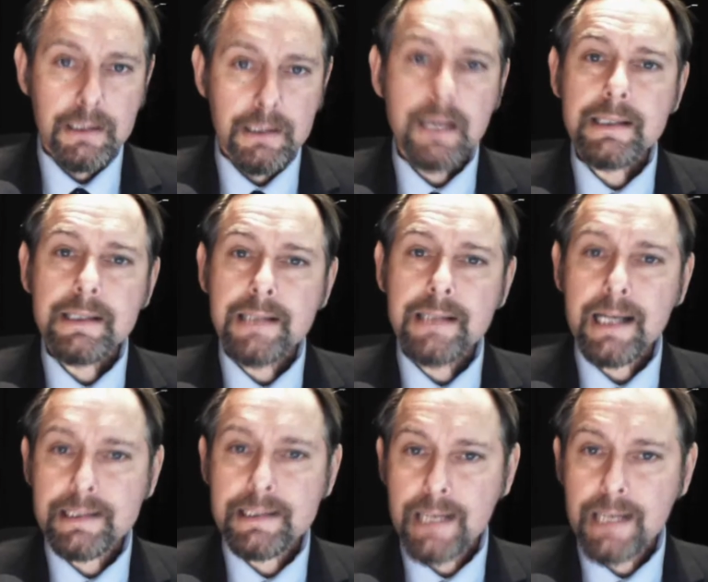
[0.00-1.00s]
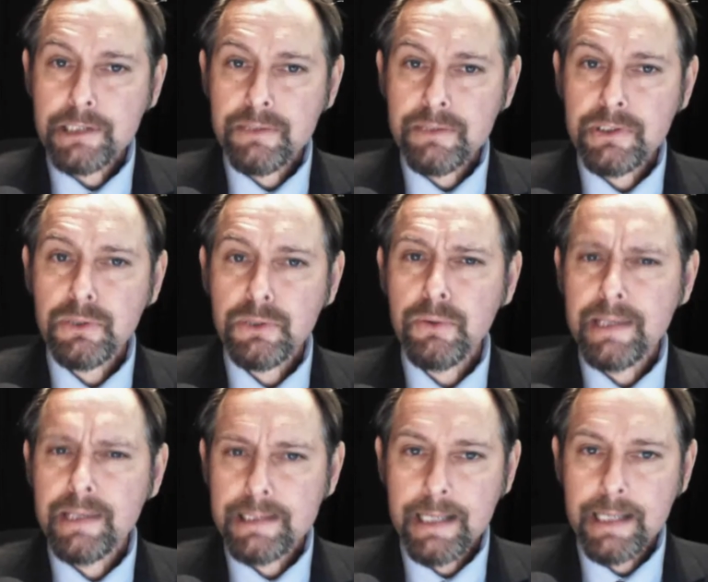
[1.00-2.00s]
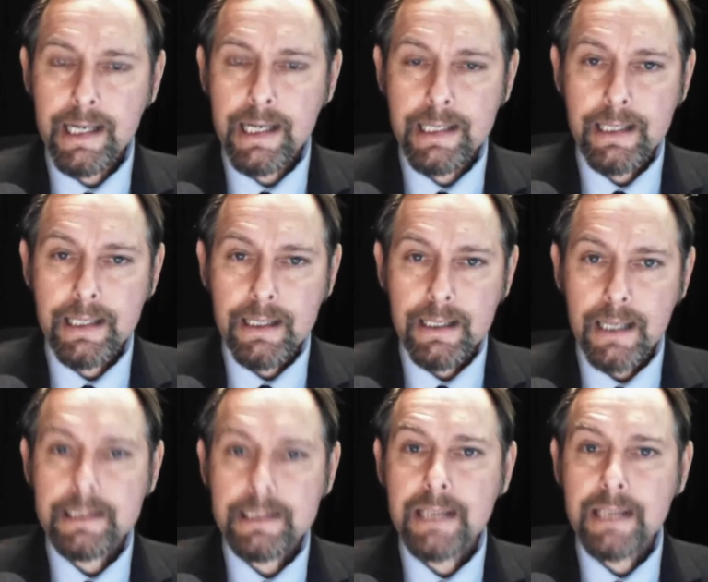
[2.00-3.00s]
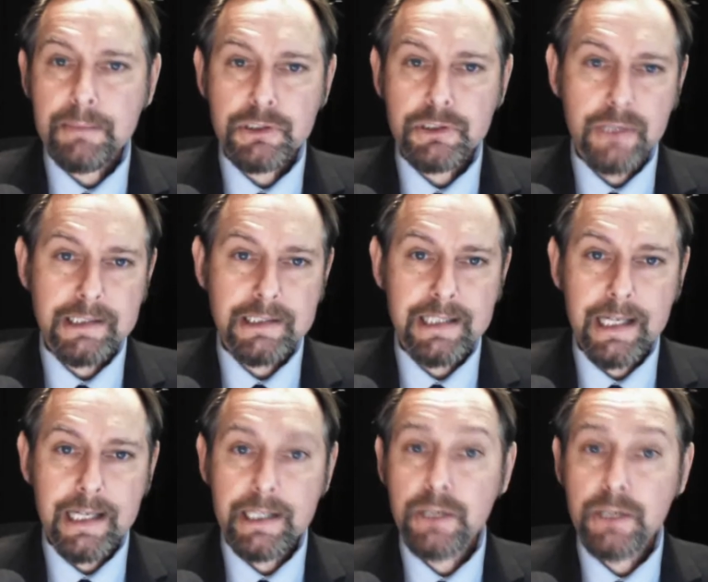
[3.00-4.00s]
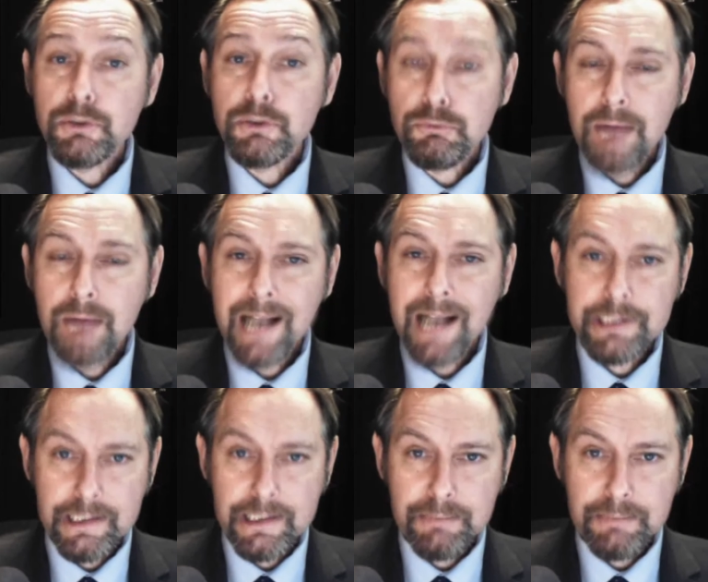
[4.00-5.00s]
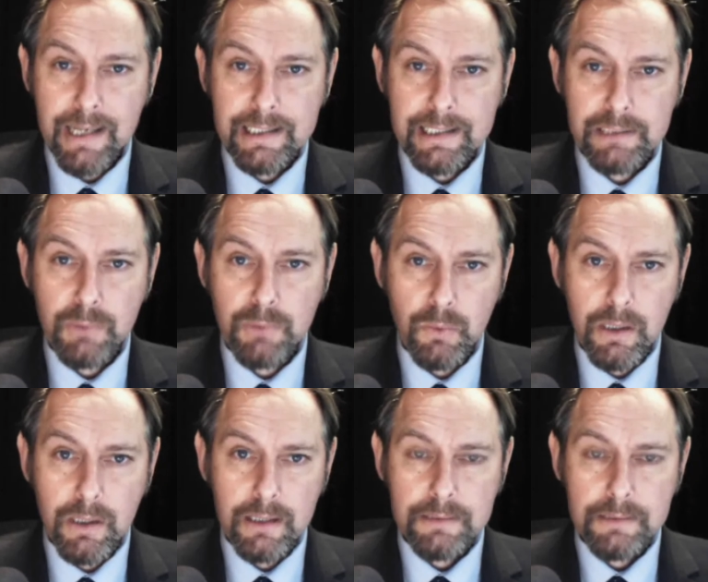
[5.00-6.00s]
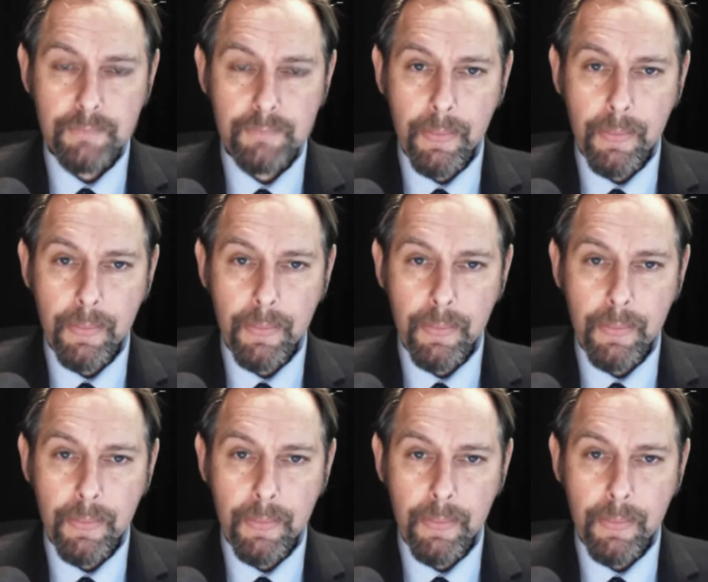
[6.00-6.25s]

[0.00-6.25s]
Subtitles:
Now, this next section of the story is key, and it demonstrates the EU's ratchet mechanism at work.